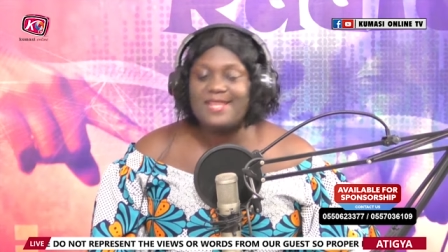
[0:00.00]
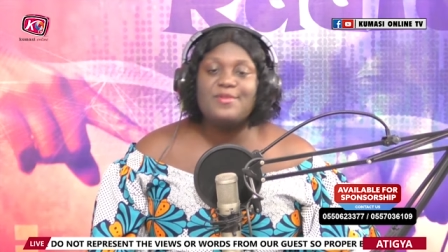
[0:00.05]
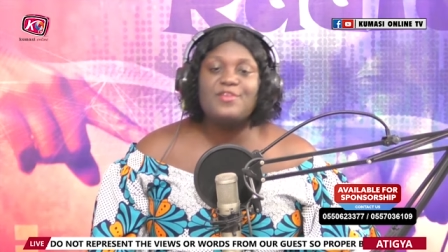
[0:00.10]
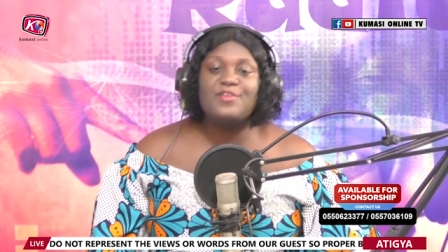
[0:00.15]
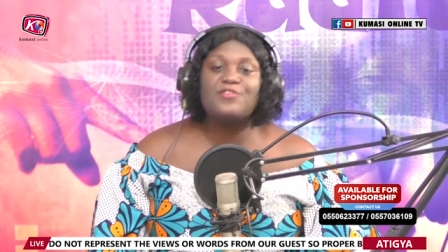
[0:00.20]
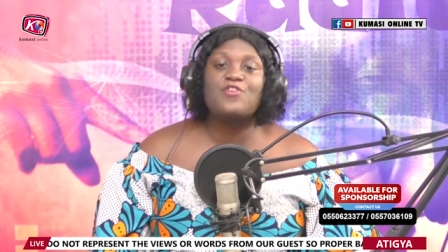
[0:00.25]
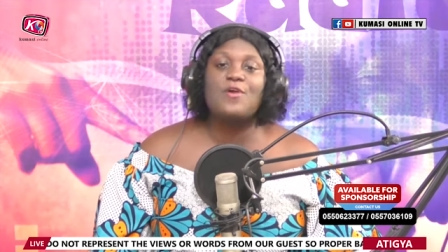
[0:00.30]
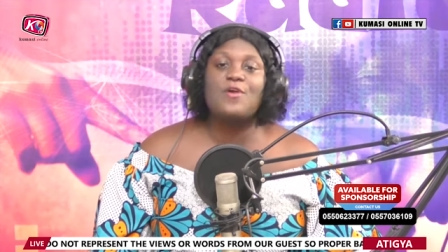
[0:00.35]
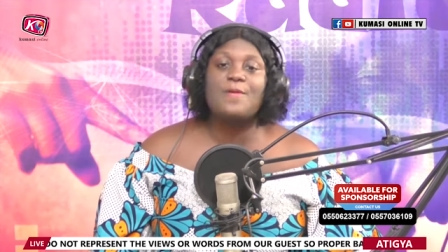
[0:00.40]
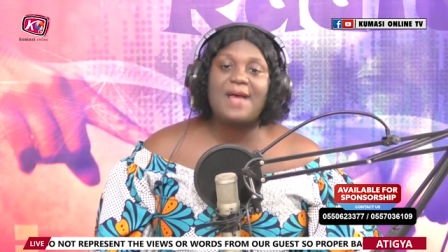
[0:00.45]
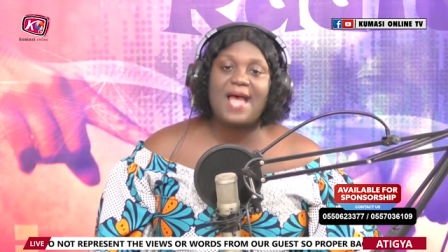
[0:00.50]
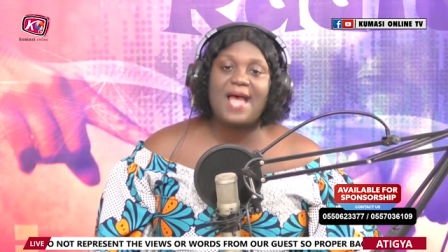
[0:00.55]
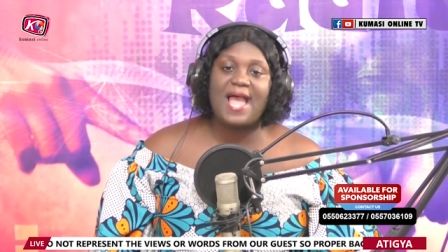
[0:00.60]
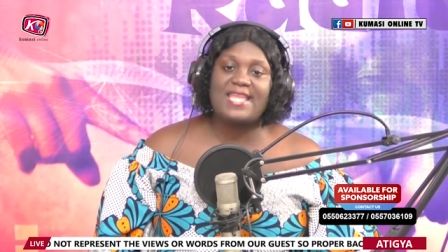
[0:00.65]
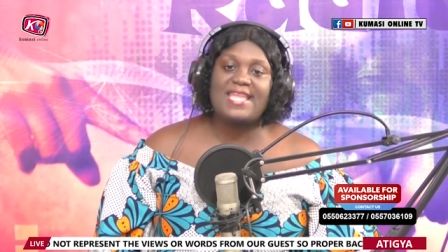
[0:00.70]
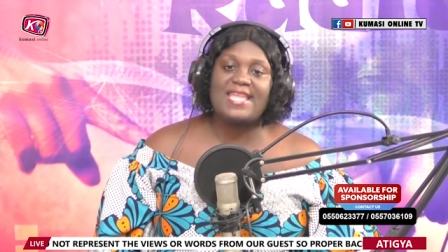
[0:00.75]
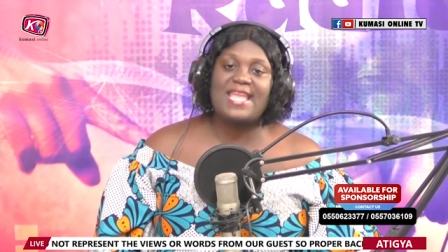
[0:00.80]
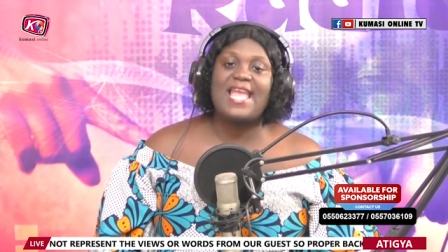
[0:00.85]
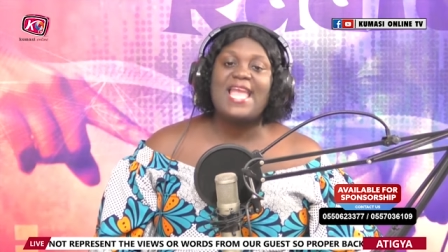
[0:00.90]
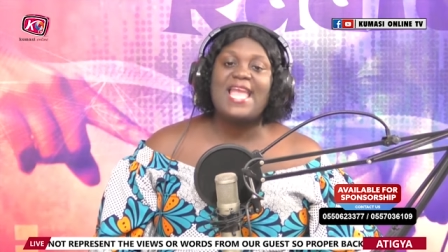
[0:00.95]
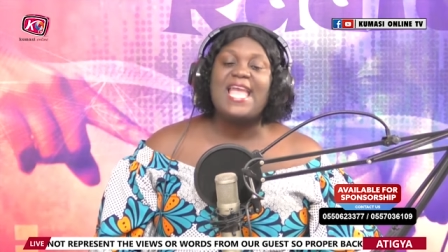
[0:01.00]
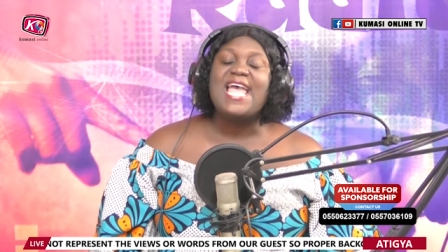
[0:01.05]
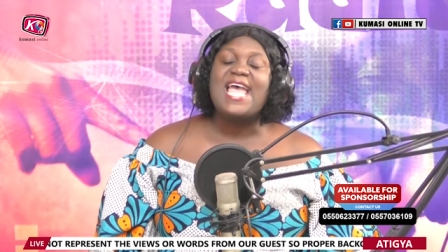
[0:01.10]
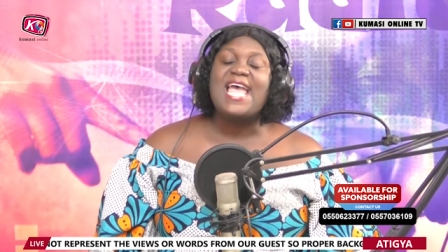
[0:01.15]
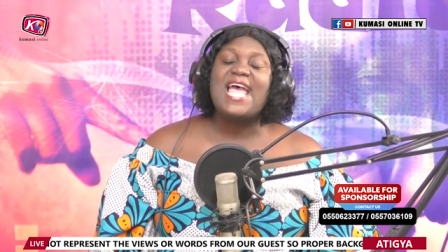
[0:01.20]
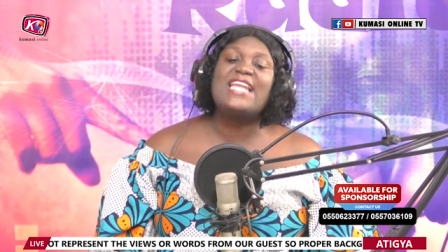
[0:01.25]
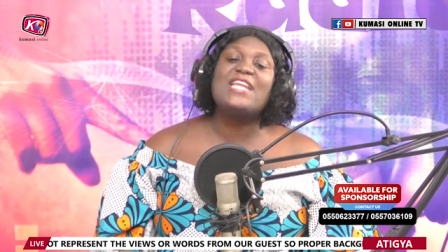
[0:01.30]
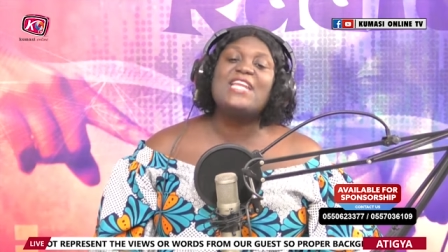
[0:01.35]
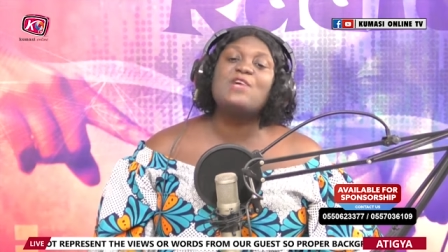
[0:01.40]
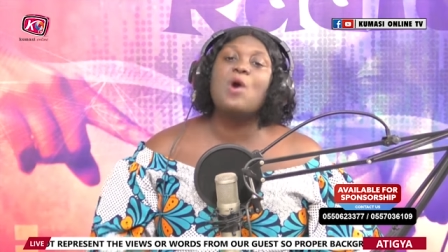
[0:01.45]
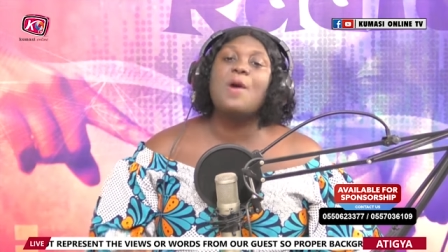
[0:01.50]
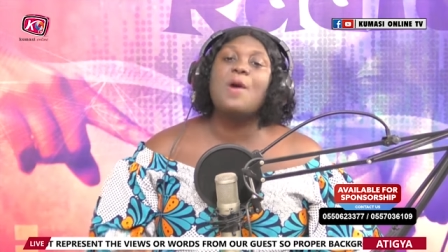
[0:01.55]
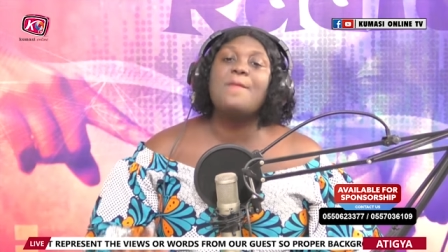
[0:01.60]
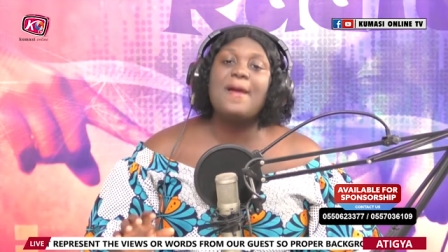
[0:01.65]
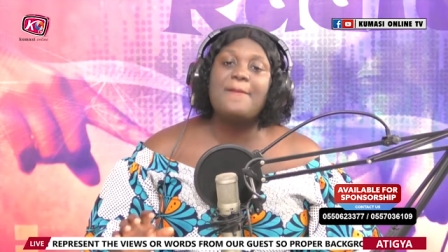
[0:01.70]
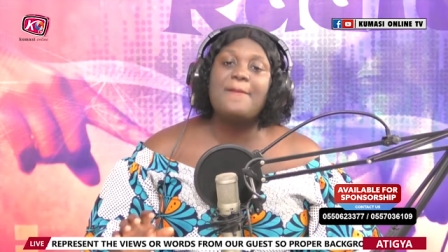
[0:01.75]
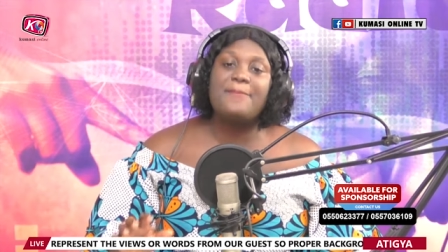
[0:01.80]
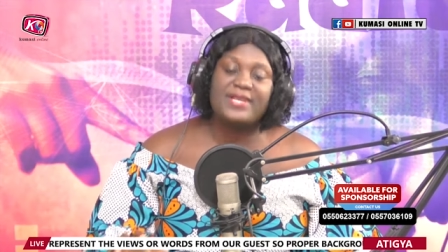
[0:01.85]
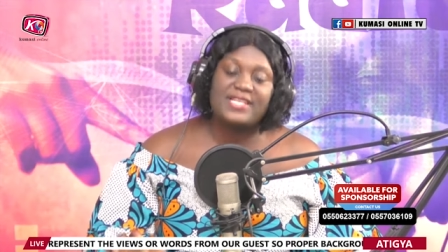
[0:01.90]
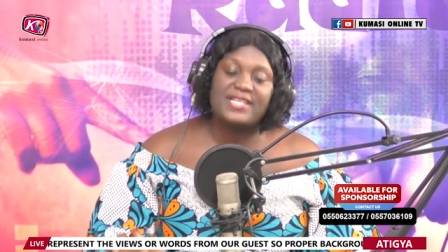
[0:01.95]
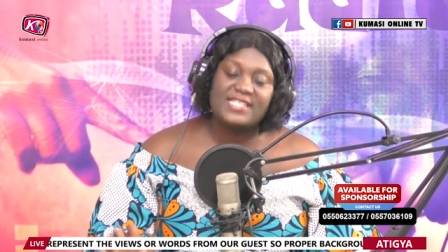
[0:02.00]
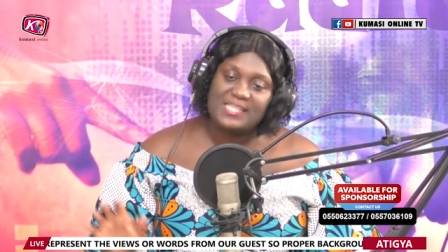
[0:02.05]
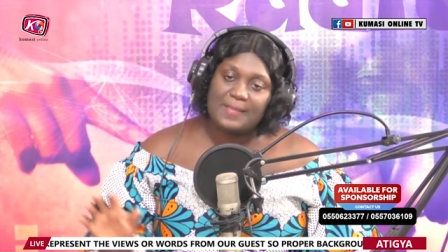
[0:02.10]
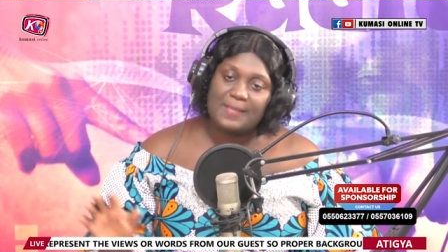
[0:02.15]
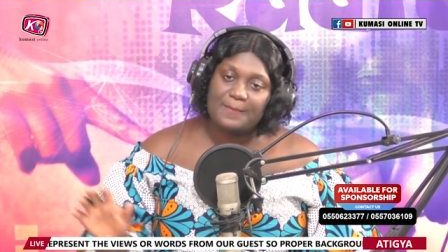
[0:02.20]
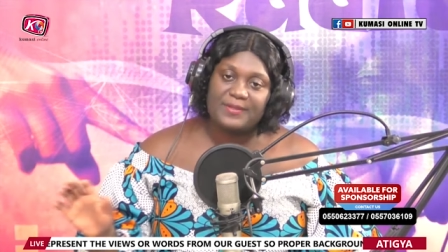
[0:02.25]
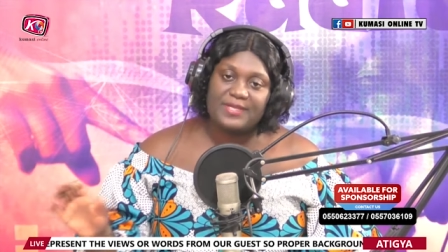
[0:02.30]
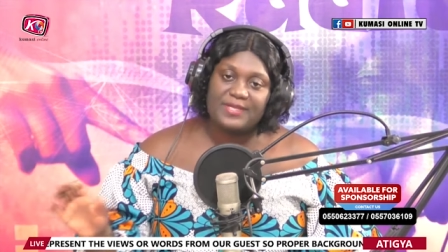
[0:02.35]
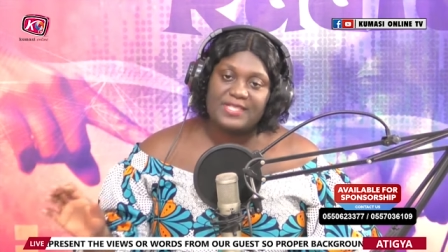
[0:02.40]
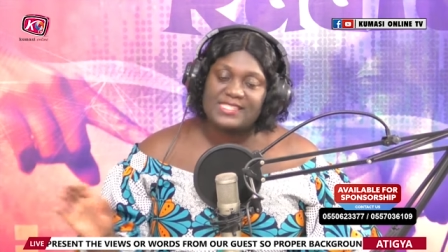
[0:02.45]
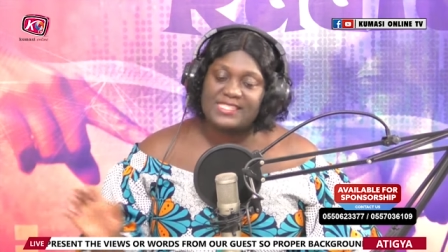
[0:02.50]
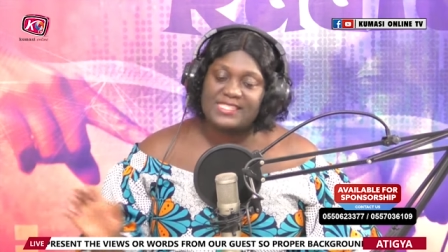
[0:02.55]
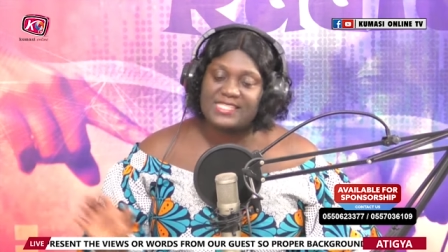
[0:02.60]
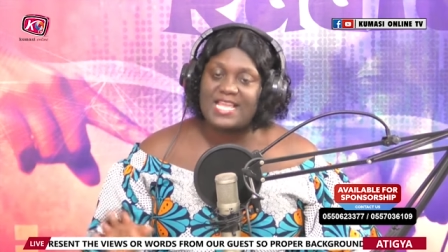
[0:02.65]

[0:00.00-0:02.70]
And I could be so by ye, and I will be